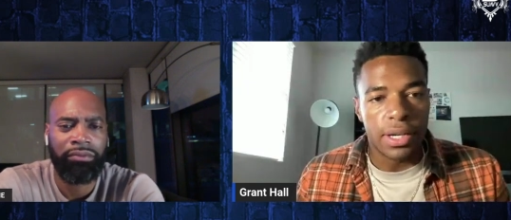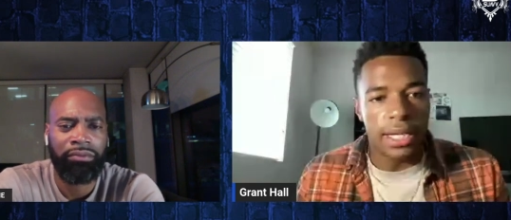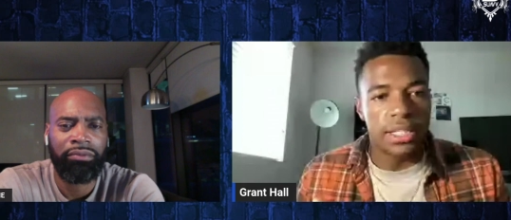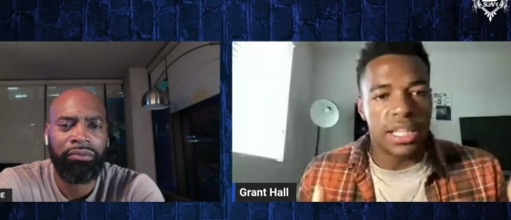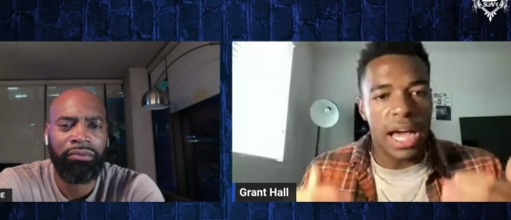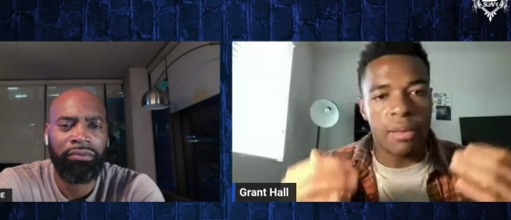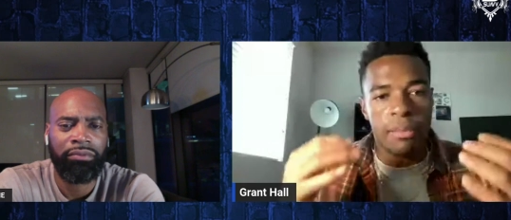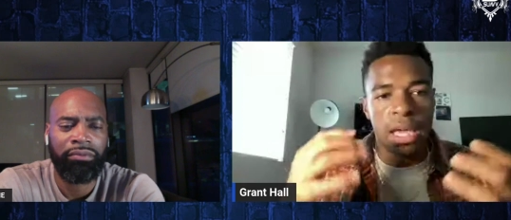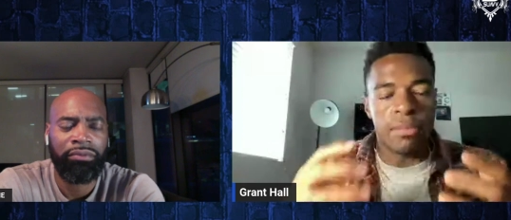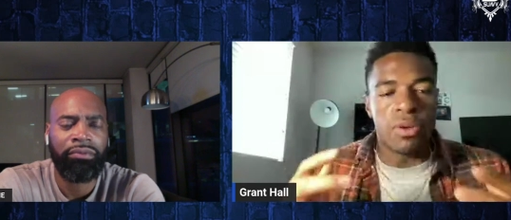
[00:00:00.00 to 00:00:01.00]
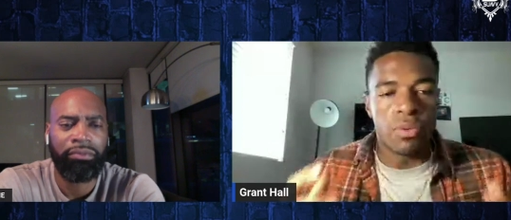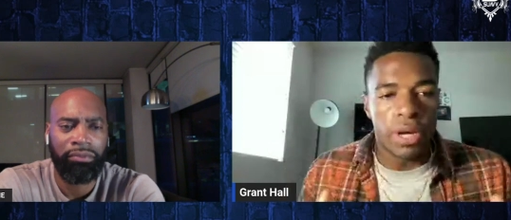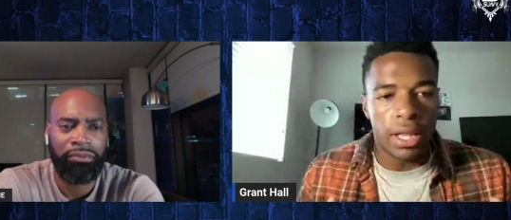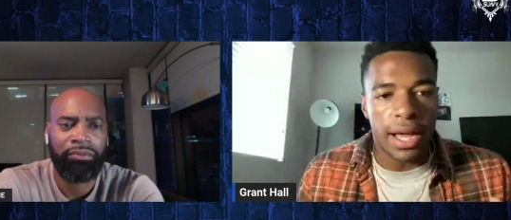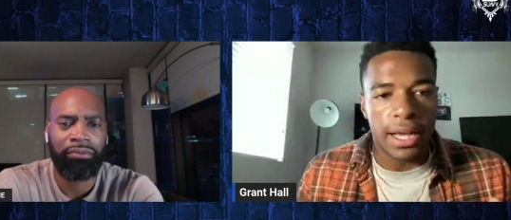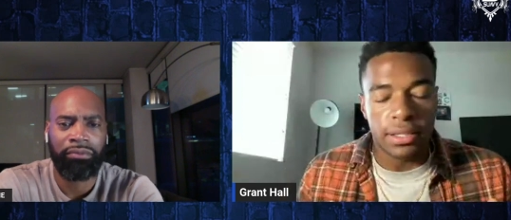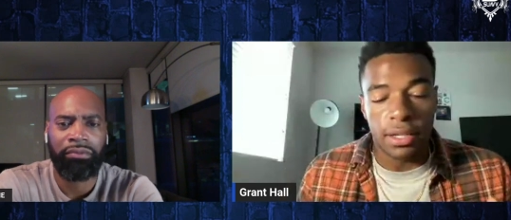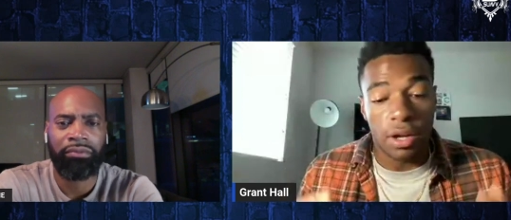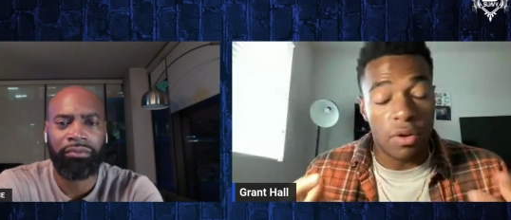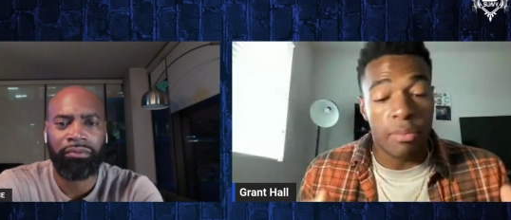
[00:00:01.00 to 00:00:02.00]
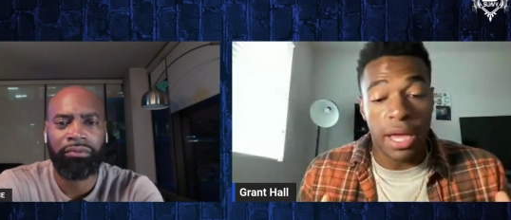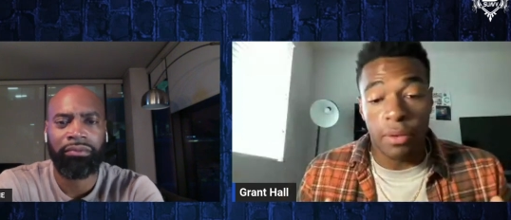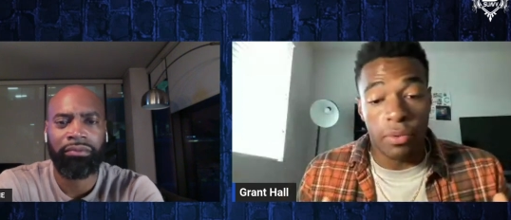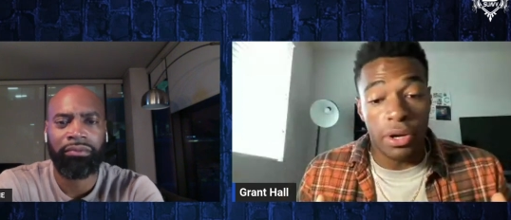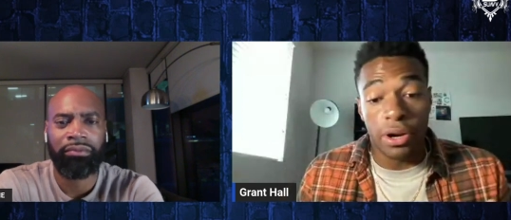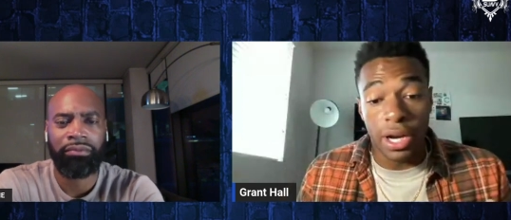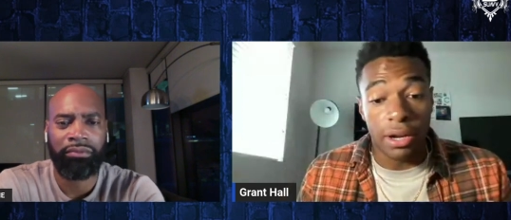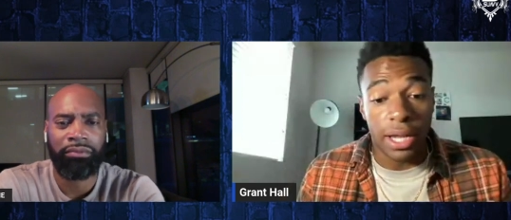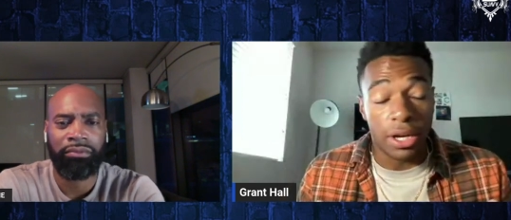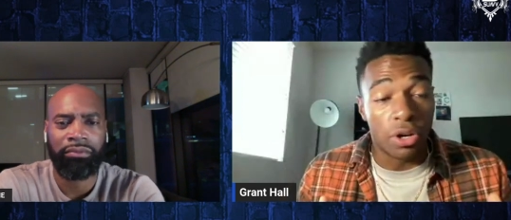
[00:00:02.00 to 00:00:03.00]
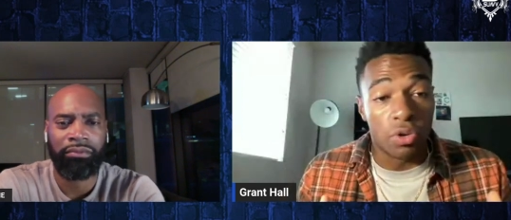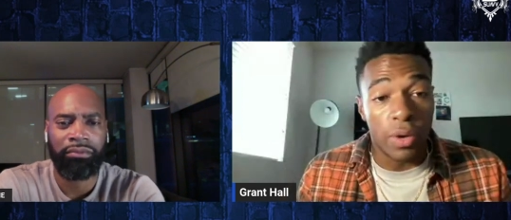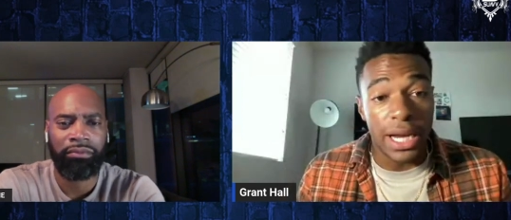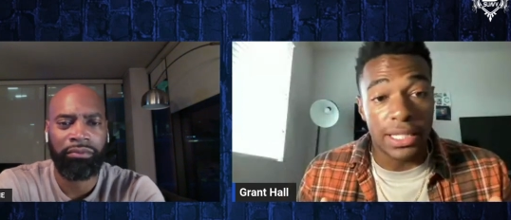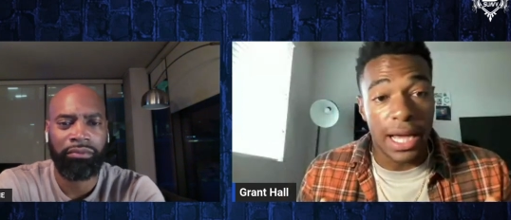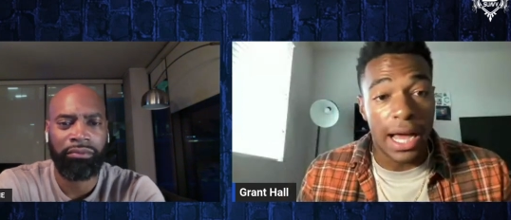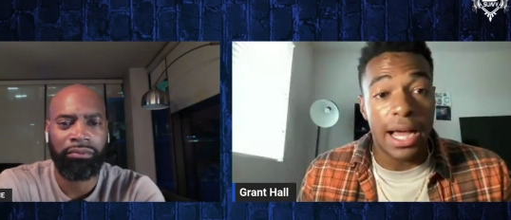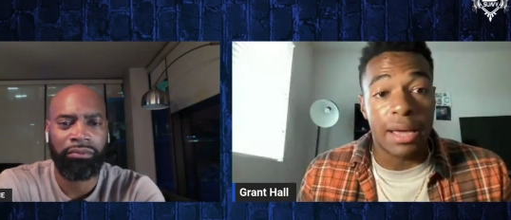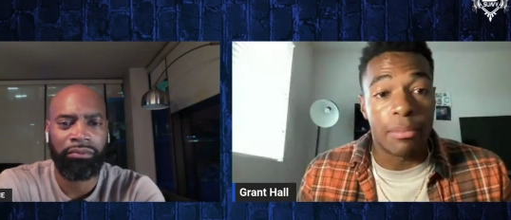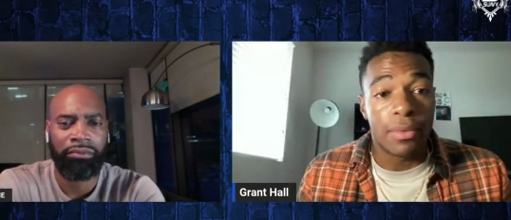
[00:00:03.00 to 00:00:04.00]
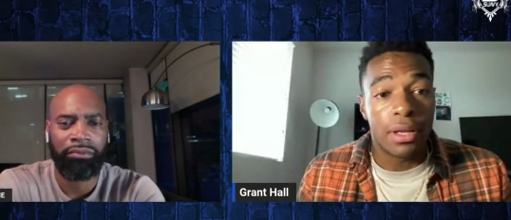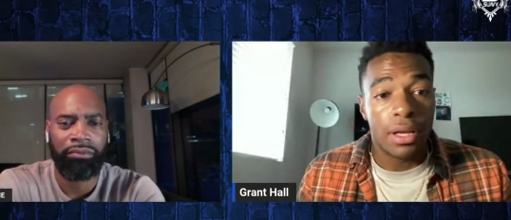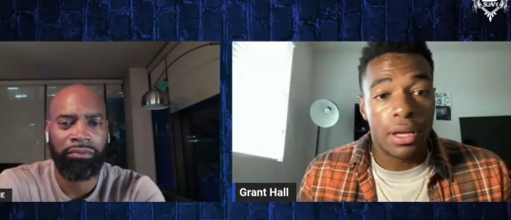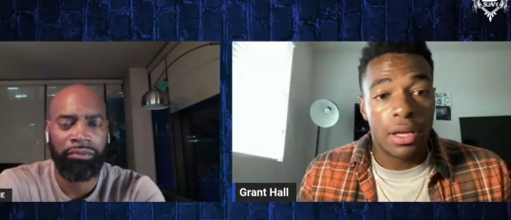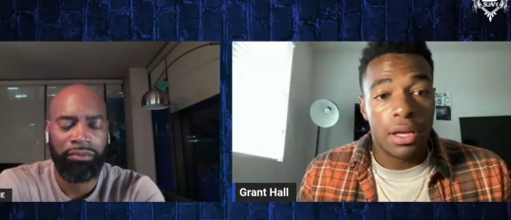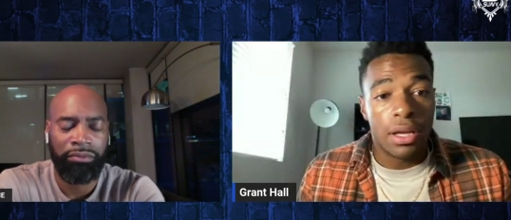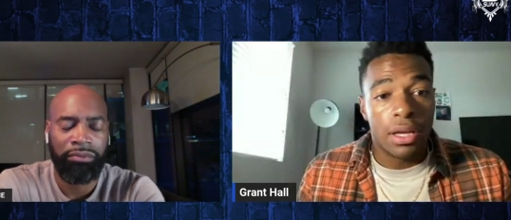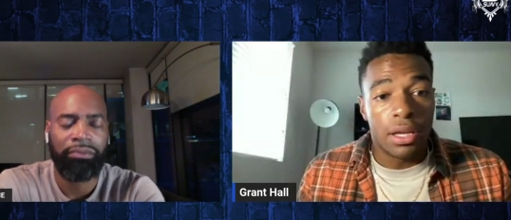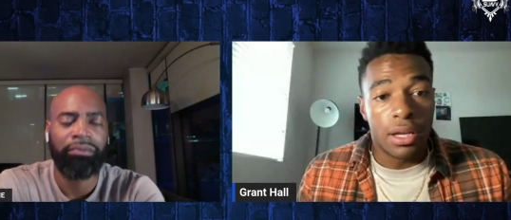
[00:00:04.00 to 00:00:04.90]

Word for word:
Speaker 1: It just kind of made me realize that, oh, man, we are in like a great time, mm-hmm.